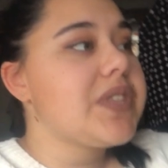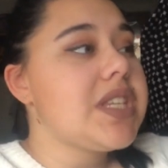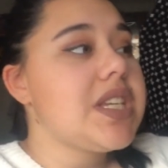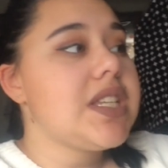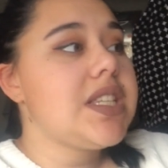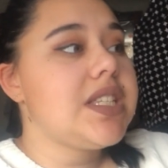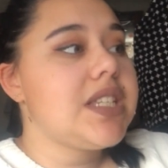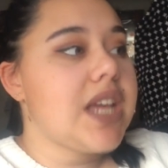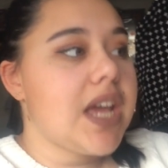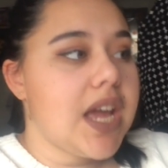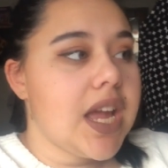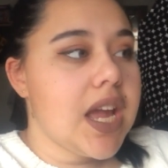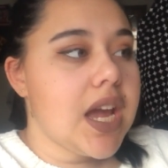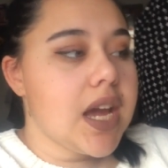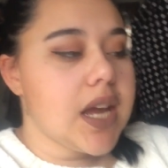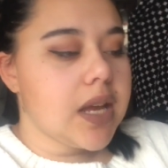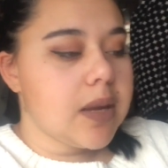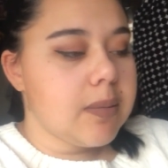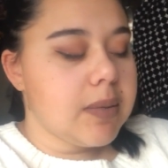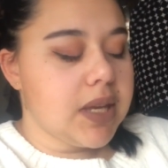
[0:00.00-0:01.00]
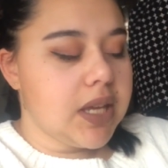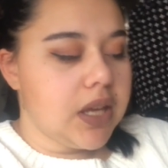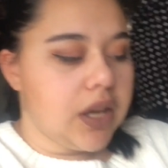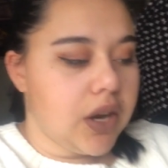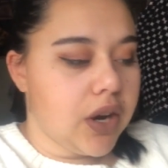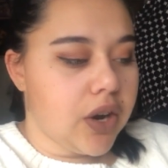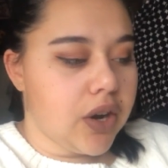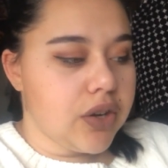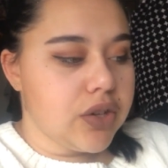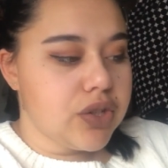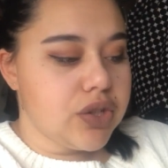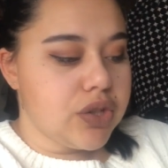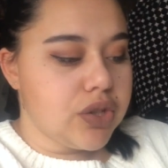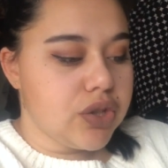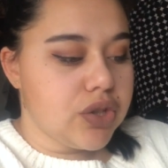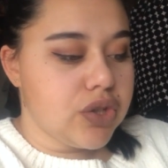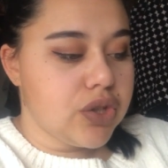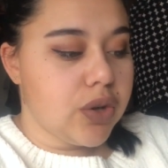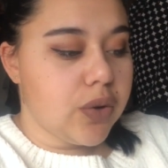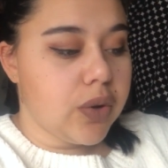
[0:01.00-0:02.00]
today I am here to
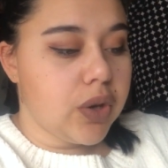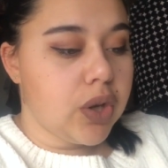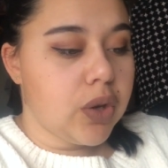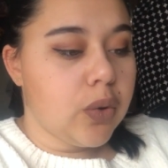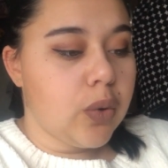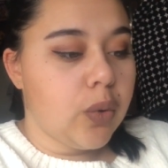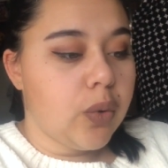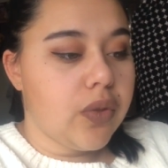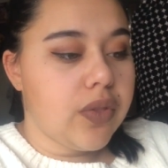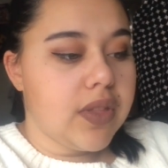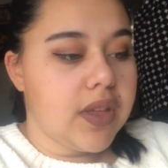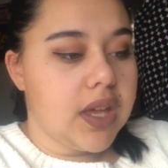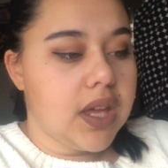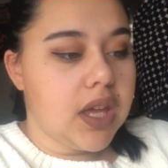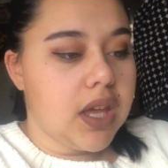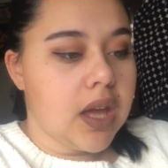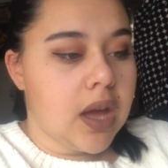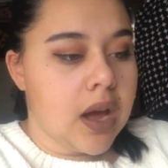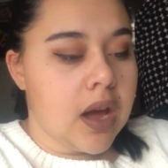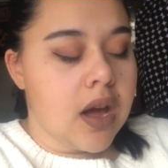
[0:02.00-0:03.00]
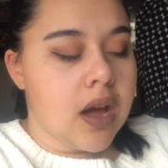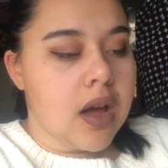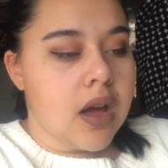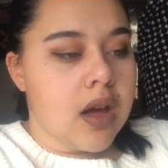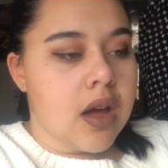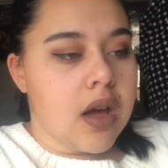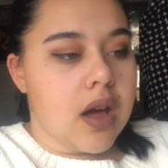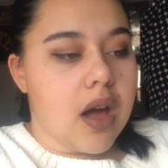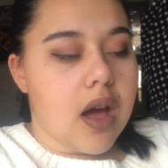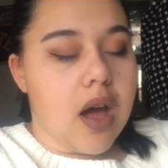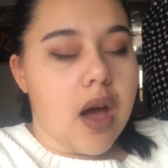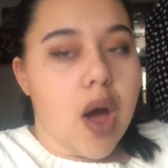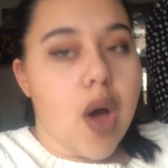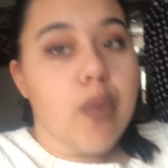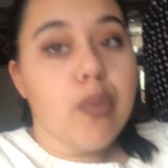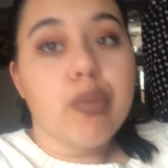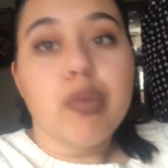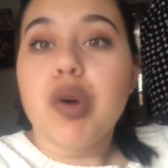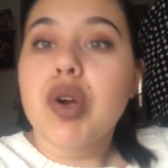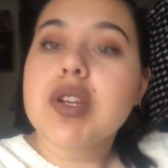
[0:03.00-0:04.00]
show you the
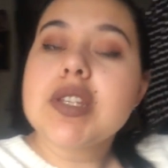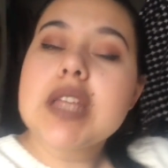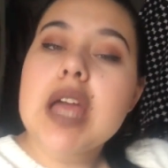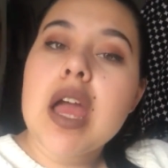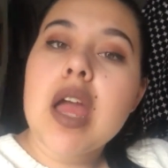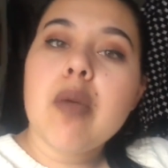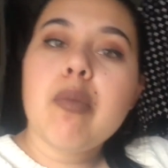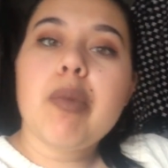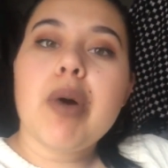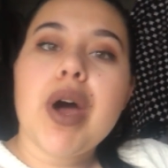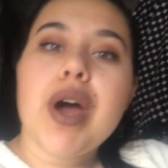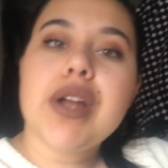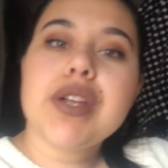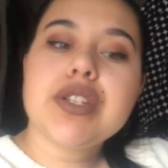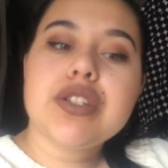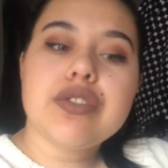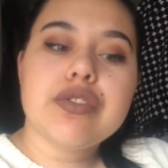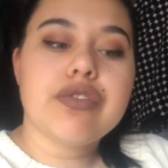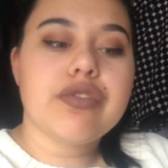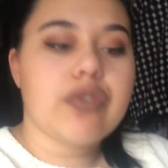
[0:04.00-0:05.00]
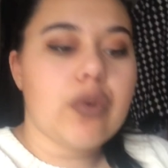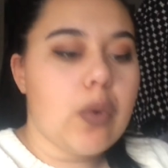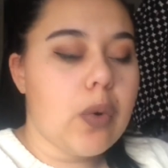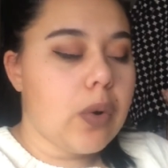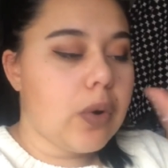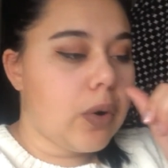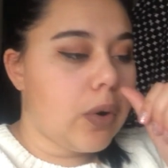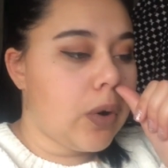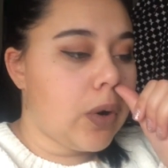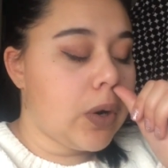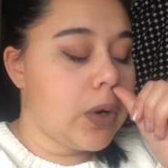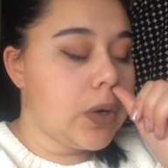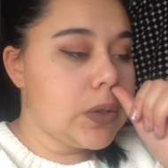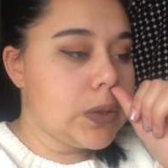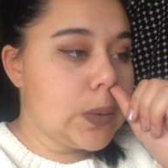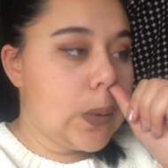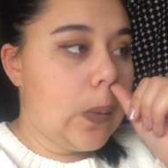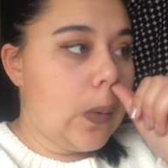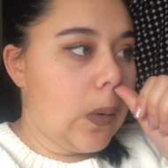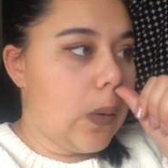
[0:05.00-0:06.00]
books I bought for
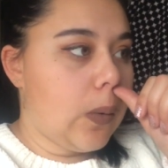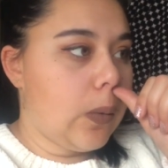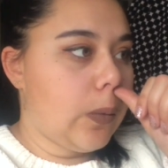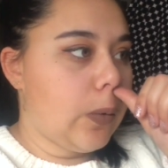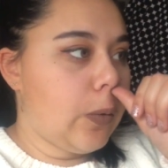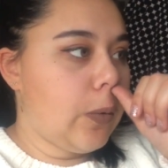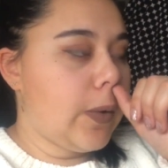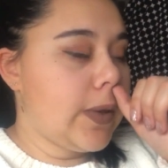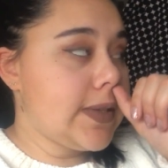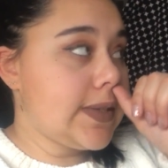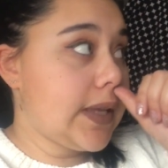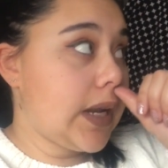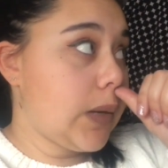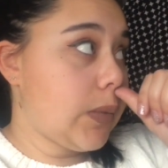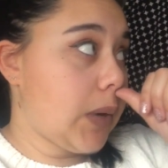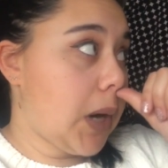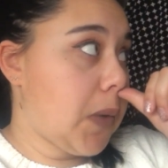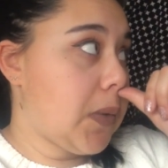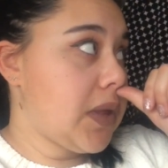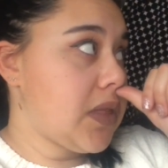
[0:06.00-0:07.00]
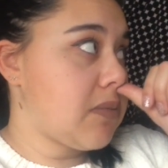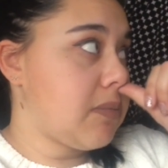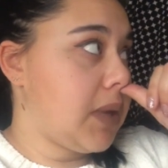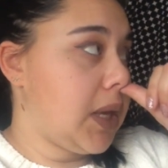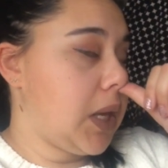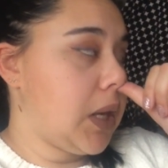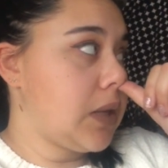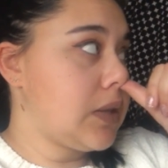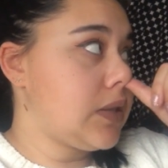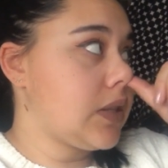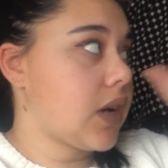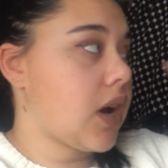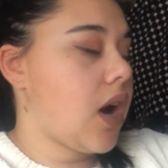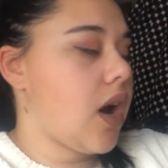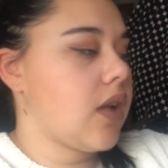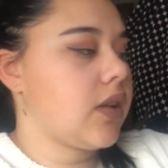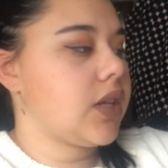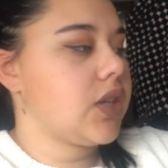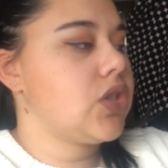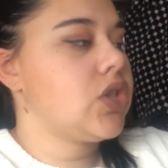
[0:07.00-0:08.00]
school, the ones that I brought with me to
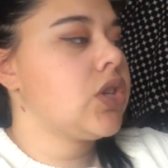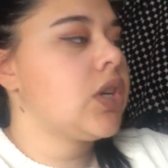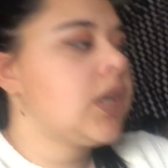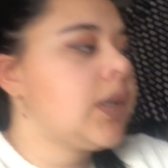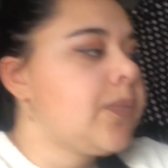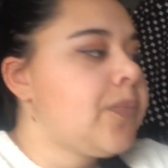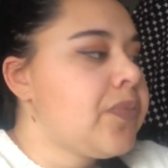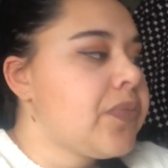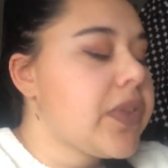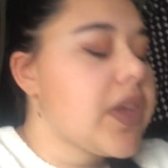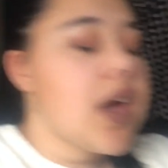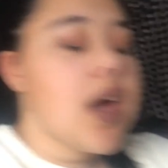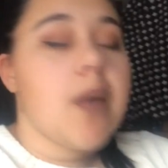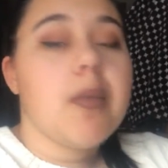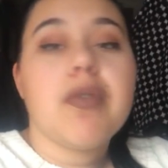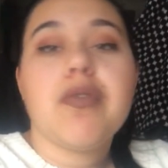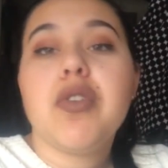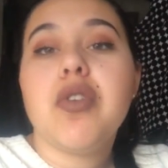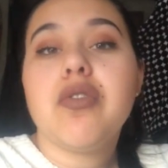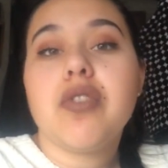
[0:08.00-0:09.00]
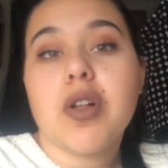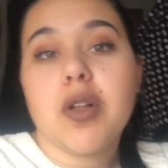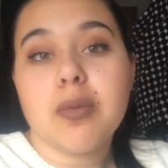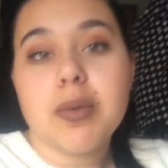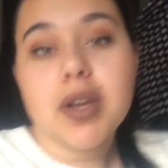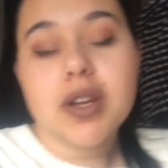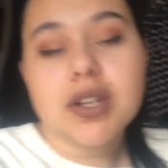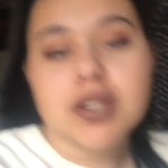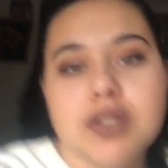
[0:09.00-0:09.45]
college. If you follow me on